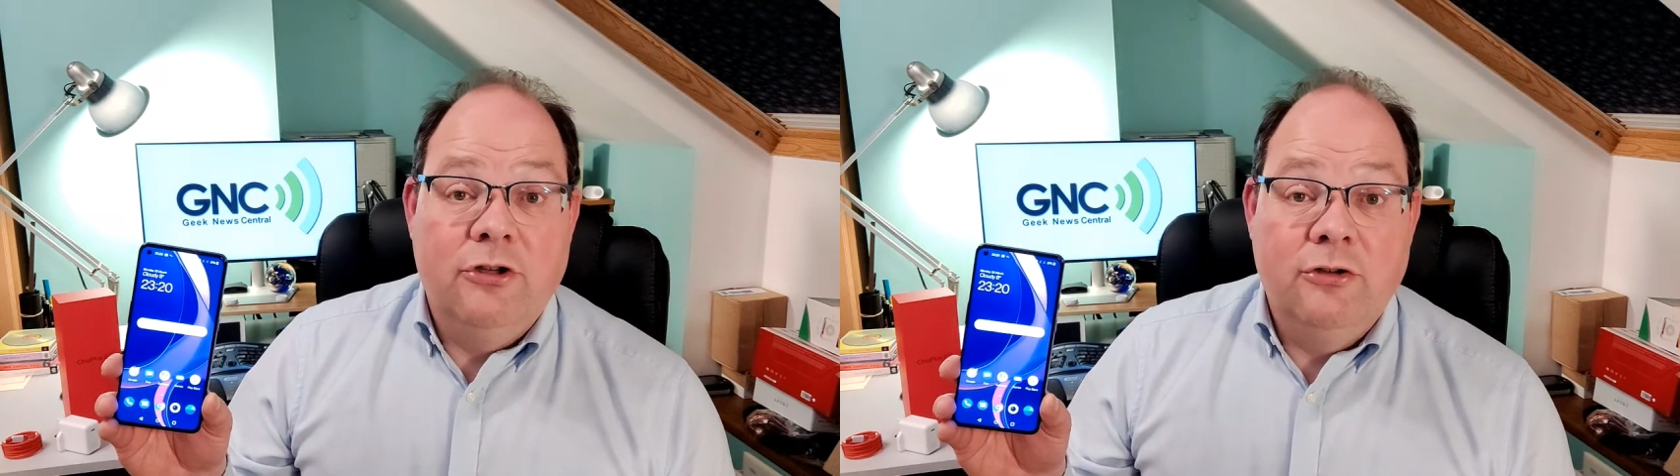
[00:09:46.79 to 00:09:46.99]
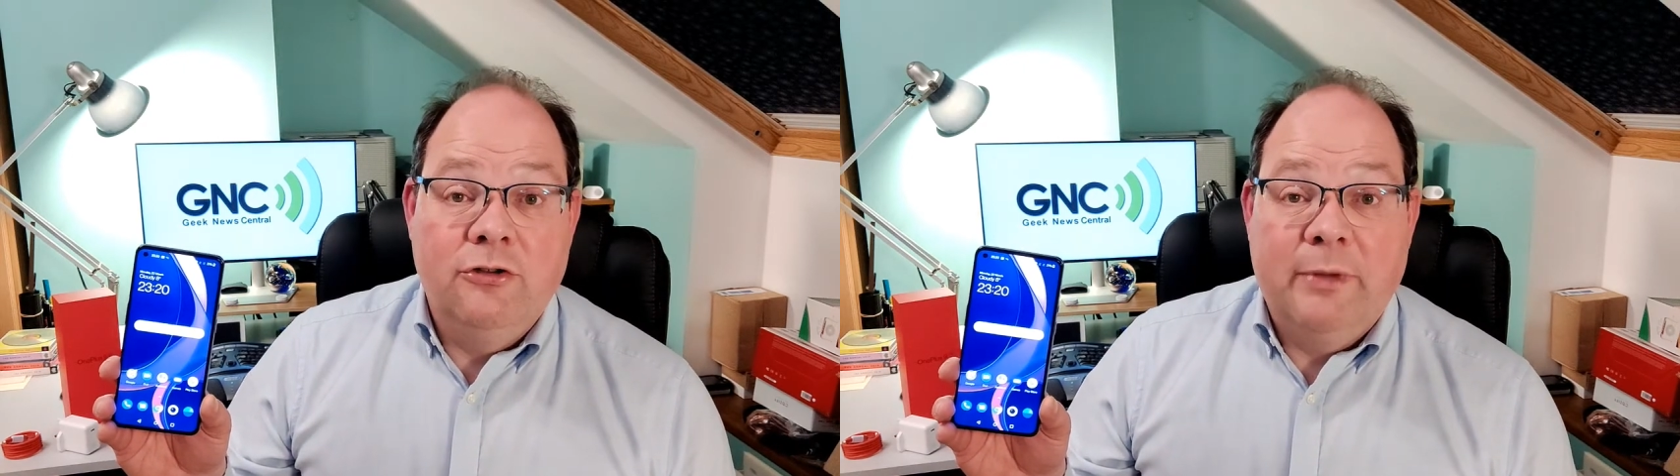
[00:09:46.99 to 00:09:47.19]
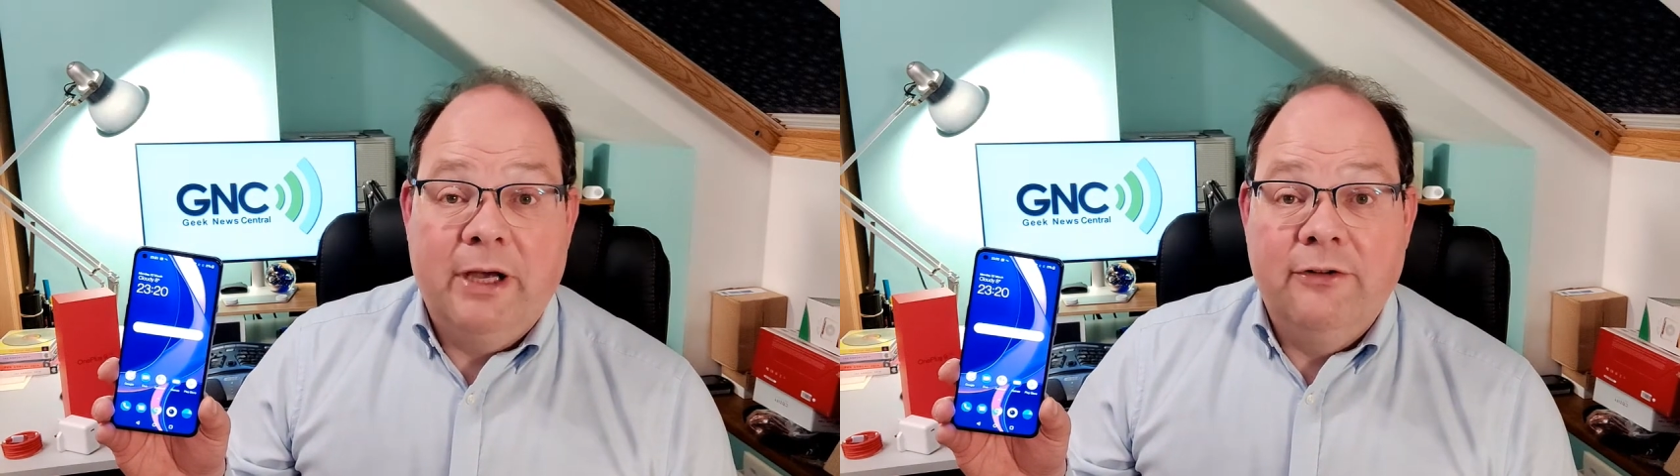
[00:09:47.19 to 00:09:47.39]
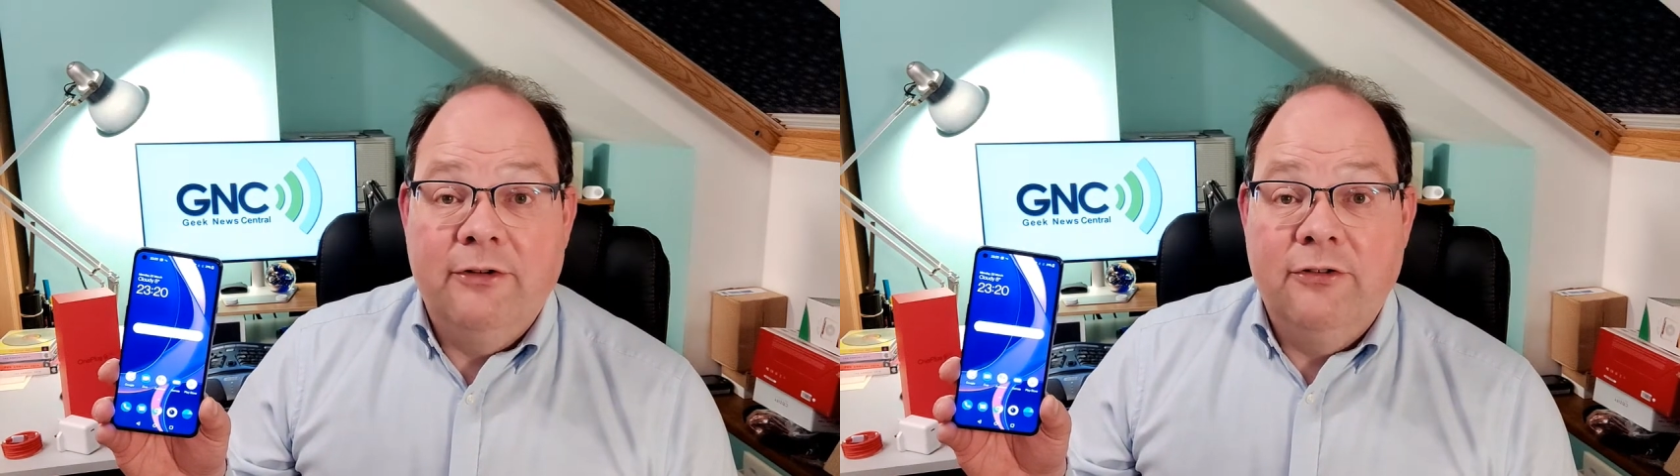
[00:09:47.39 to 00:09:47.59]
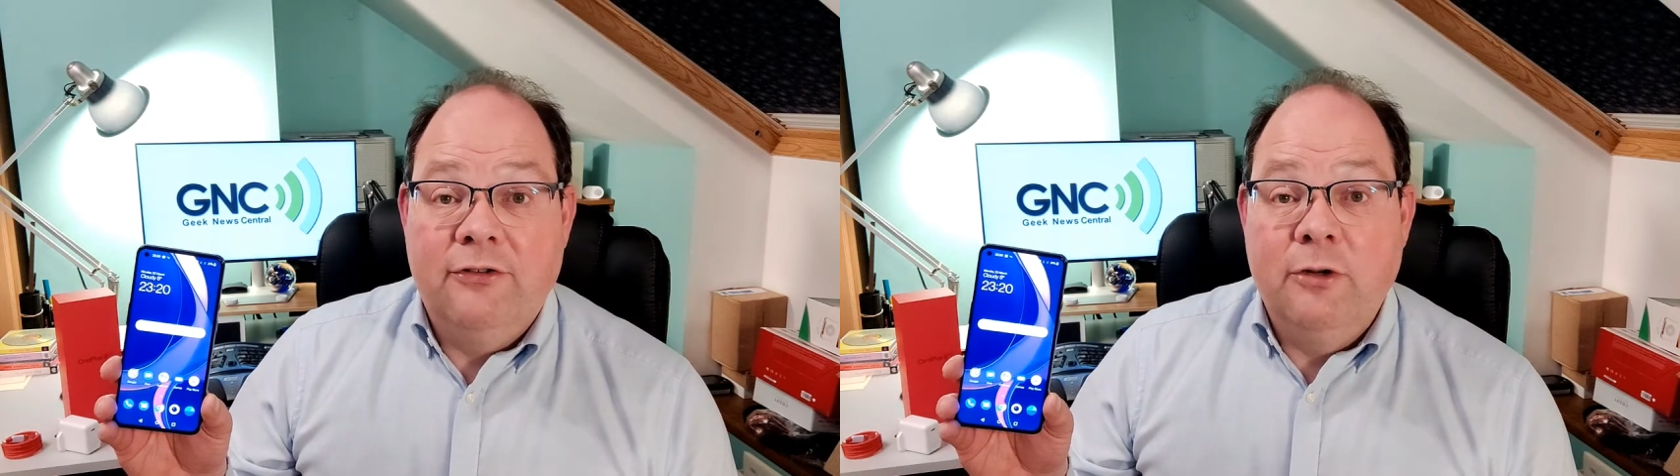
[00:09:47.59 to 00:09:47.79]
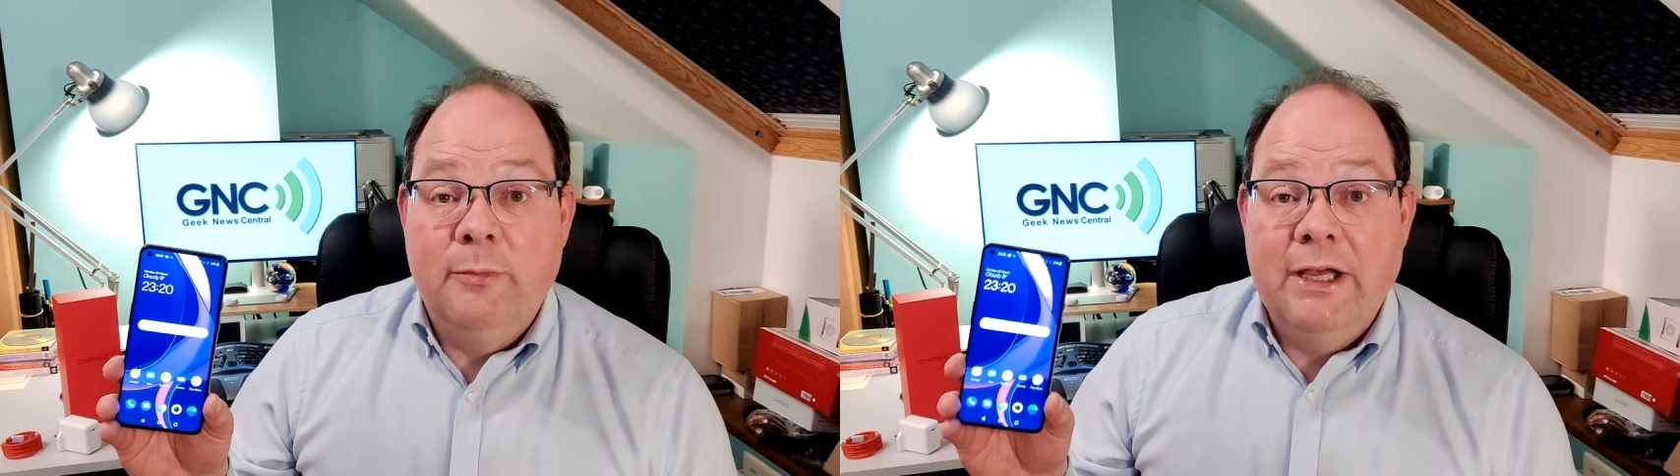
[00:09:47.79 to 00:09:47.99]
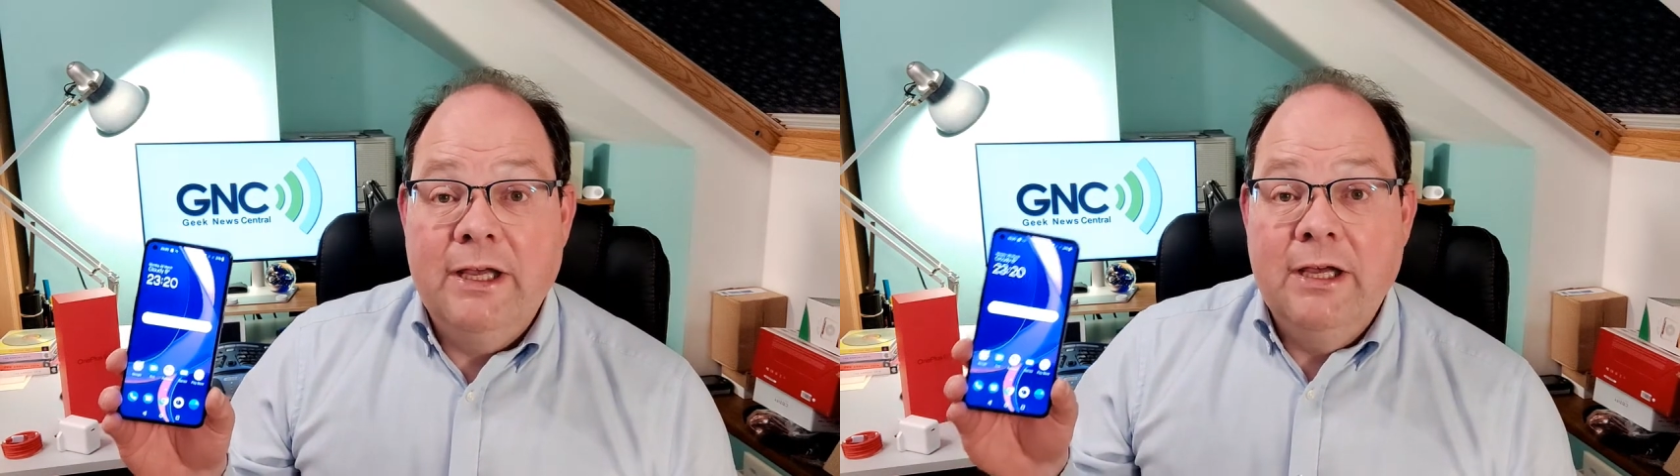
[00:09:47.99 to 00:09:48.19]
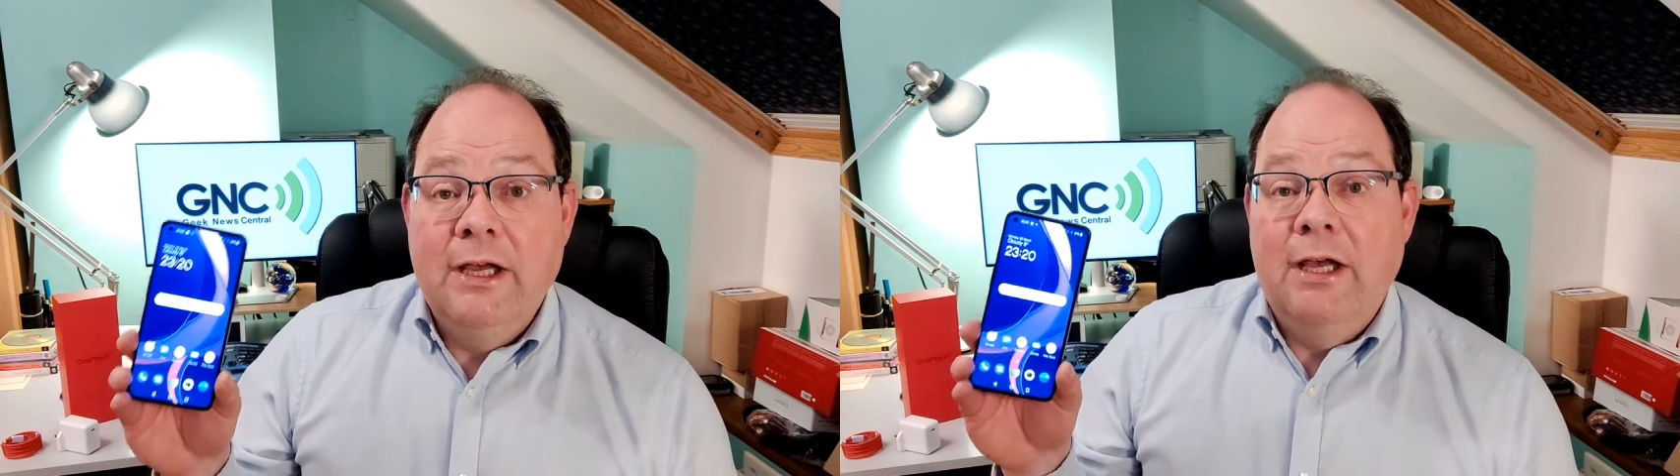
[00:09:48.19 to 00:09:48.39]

your use pattern is going to be,